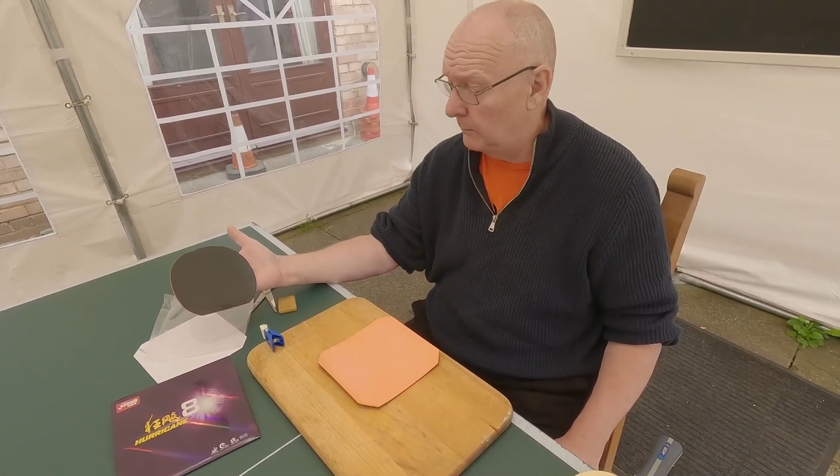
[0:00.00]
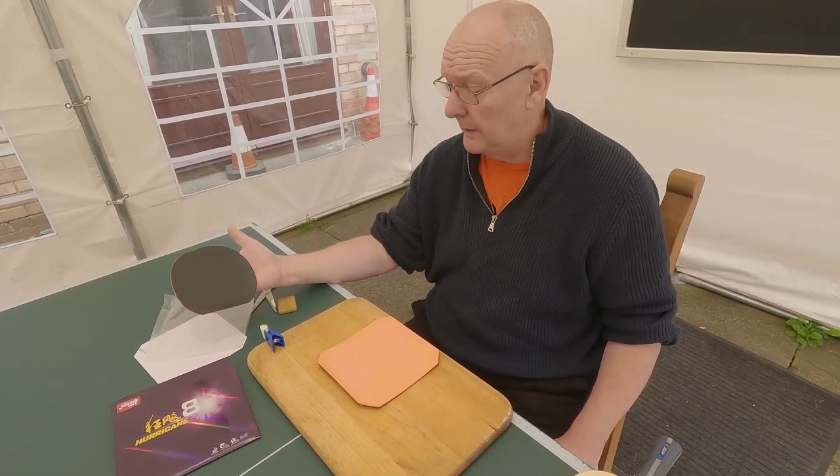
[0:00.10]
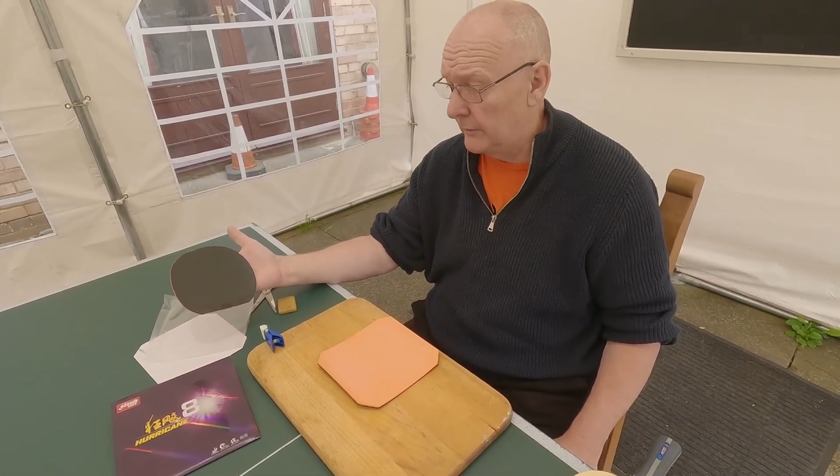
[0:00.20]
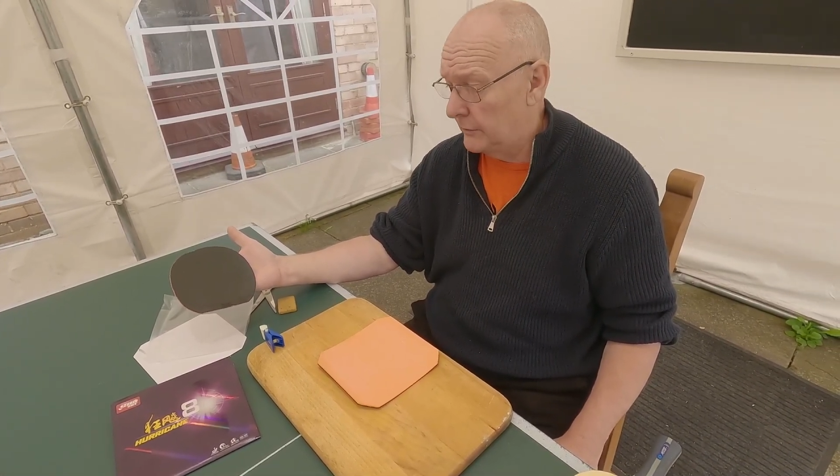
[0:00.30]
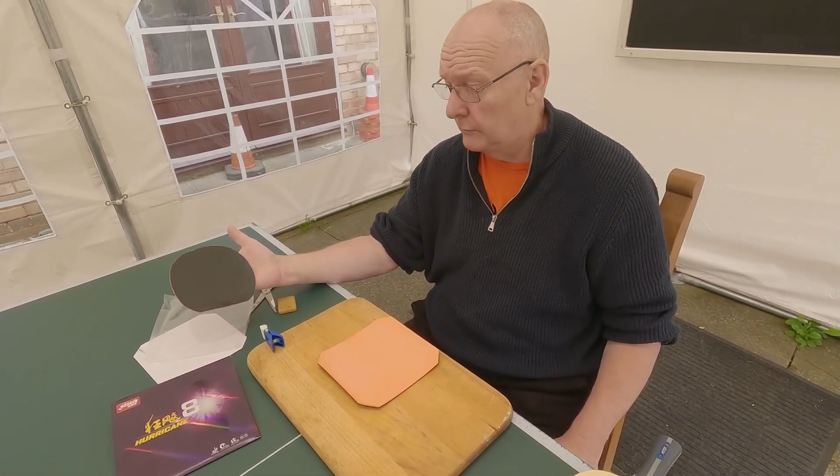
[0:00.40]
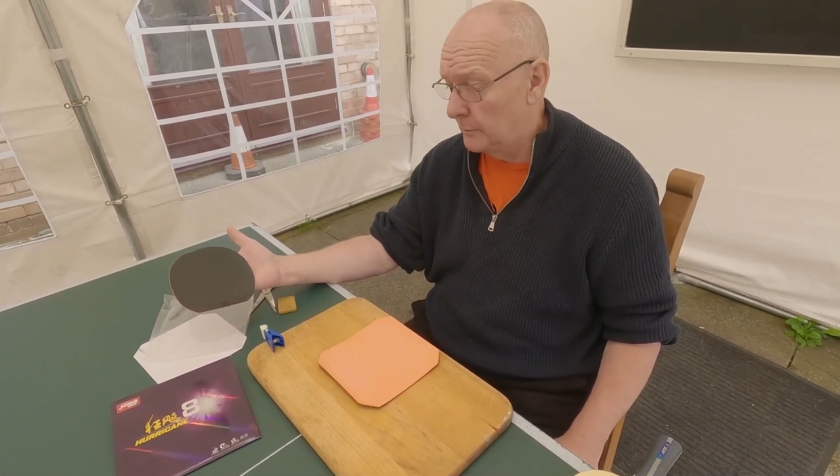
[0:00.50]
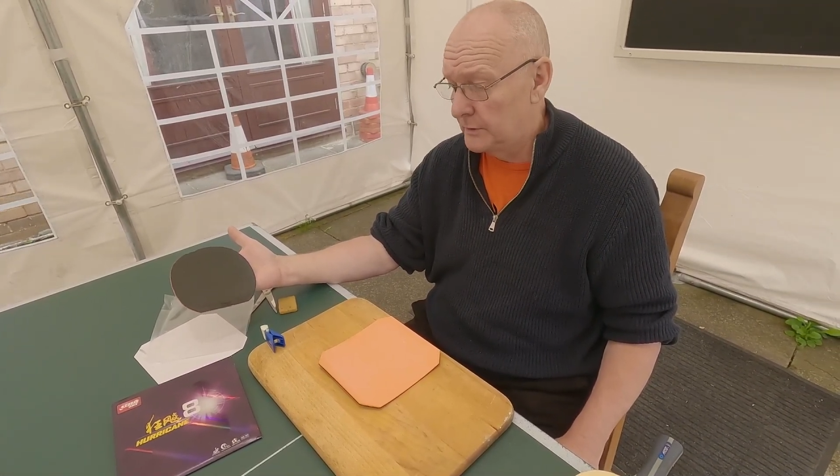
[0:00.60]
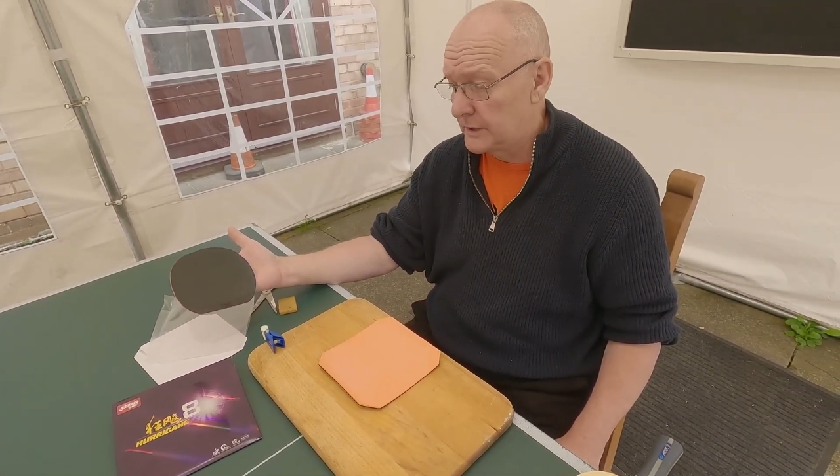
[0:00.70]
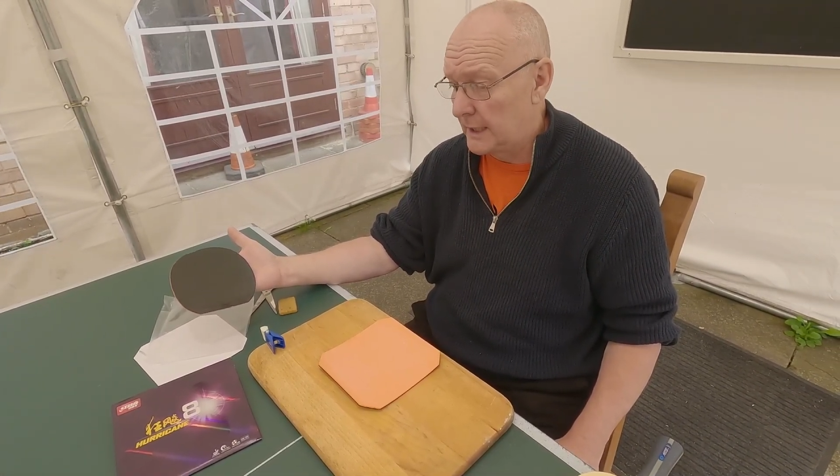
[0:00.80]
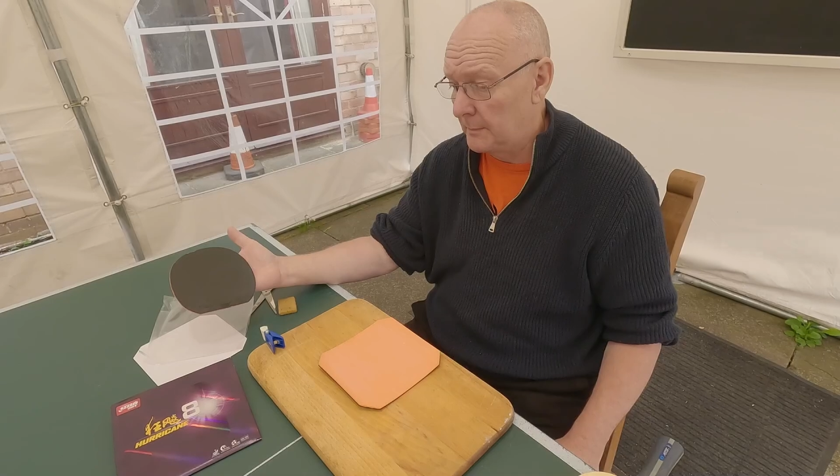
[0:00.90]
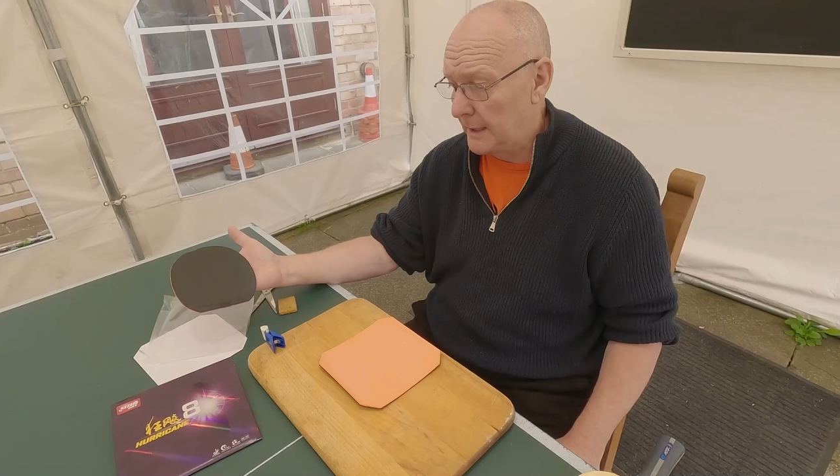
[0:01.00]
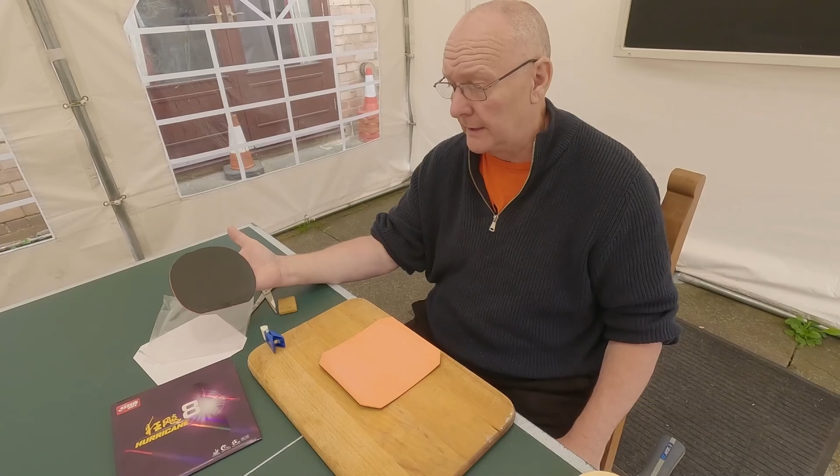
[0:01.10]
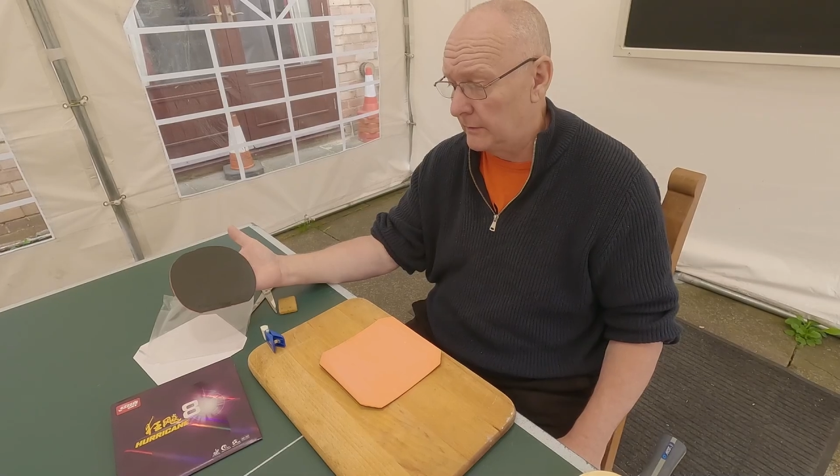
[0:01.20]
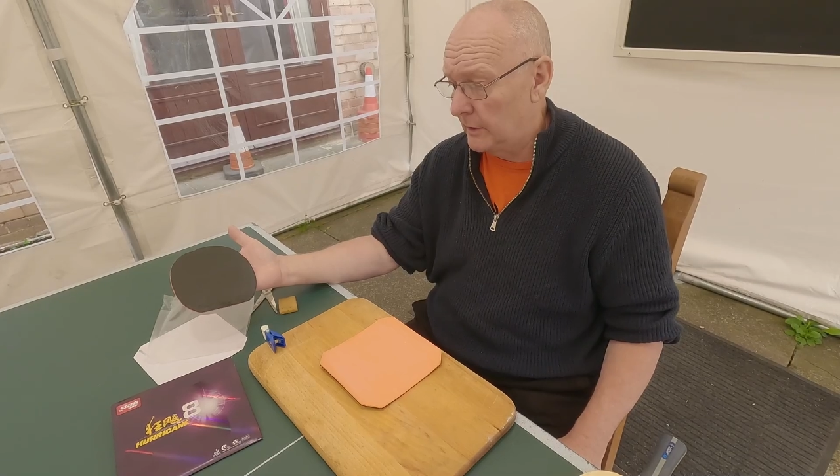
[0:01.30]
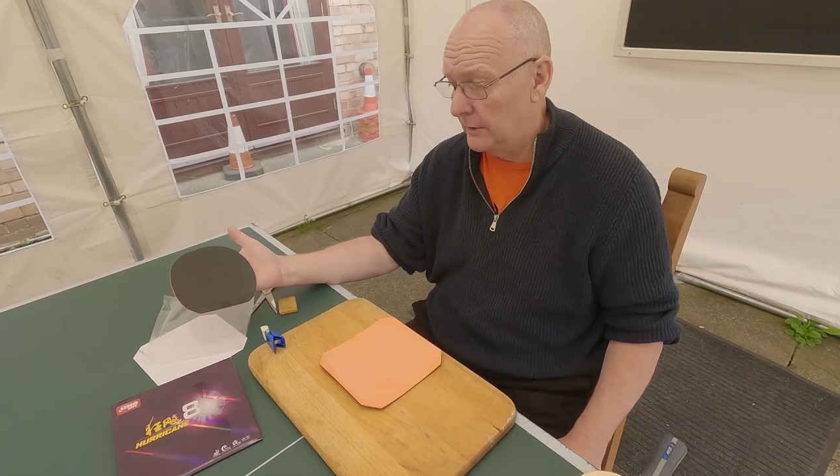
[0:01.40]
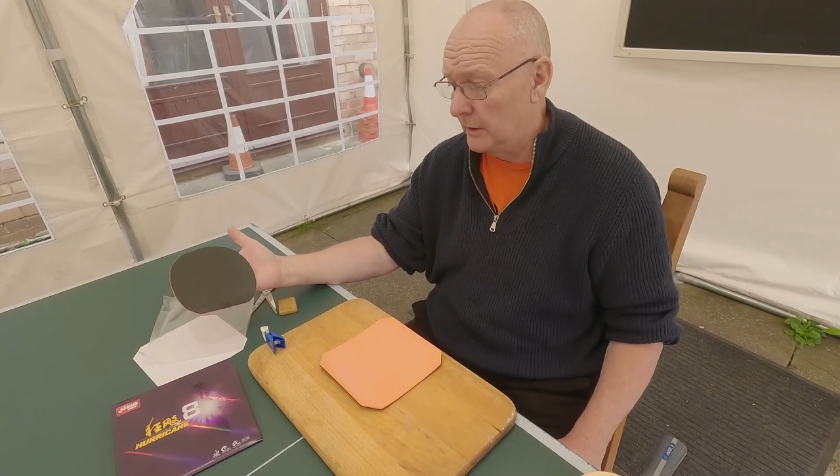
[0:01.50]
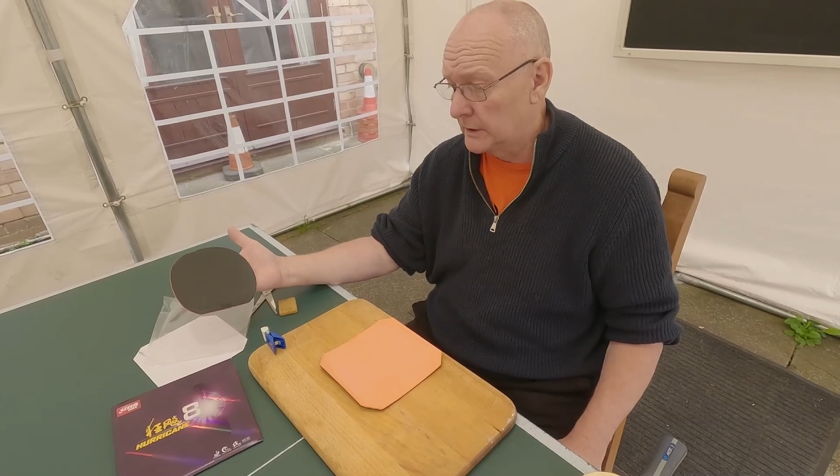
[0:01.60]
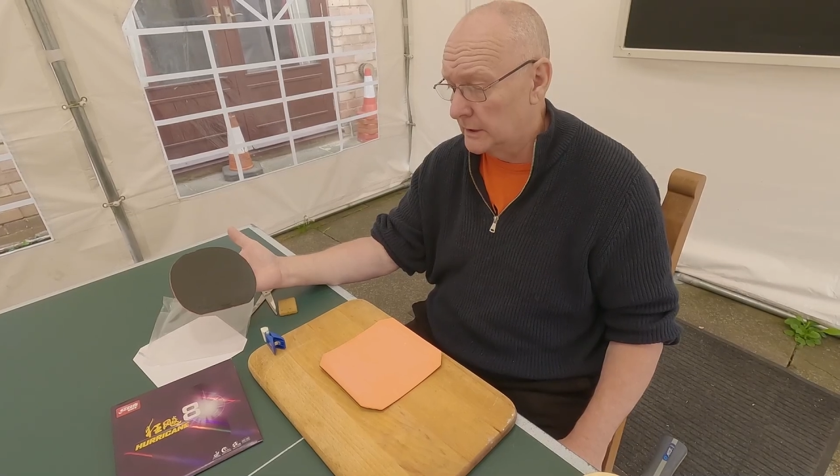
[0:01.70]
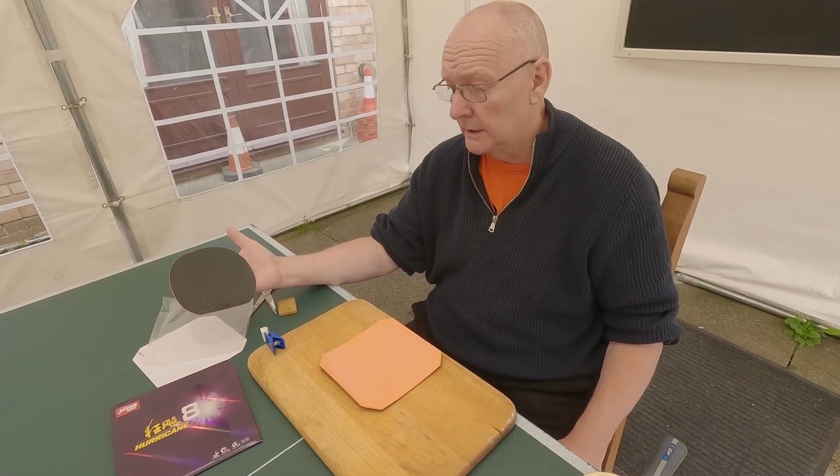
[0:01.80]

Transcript: Whether the rubber's any better or not,